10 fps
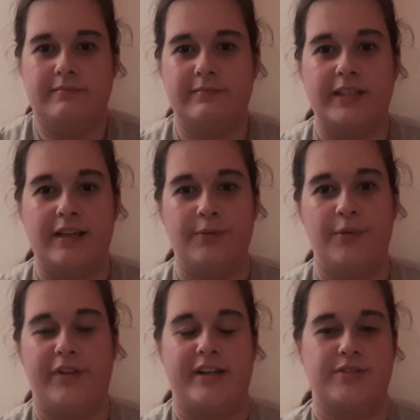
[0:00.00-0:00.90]
you know, all
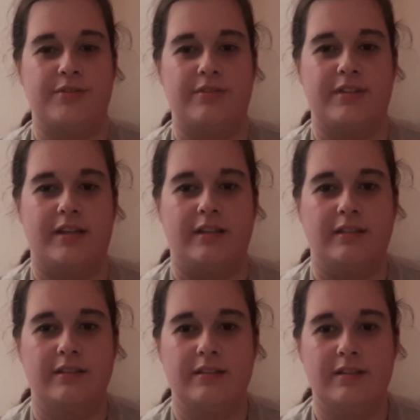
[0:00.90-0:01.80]
that sort of thing.
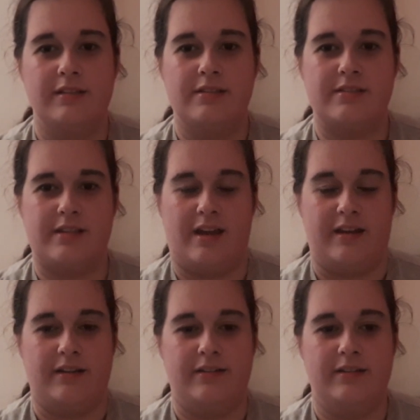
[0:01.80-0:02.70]

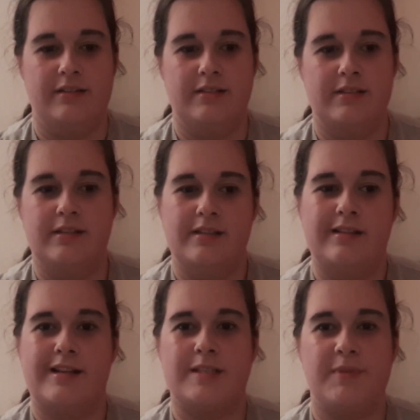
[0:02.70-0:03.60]
So
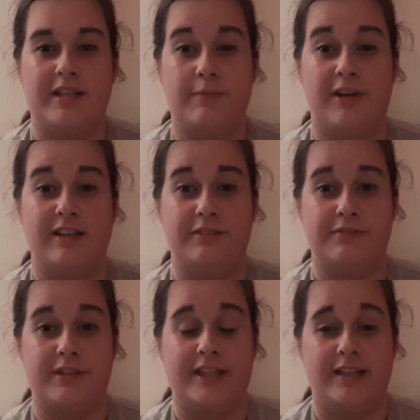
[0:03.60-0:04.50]
that's mainly why I love
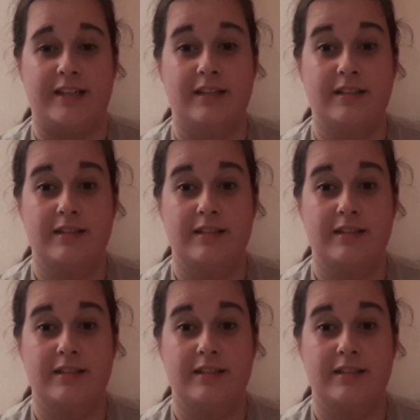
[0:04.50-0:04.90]
reading.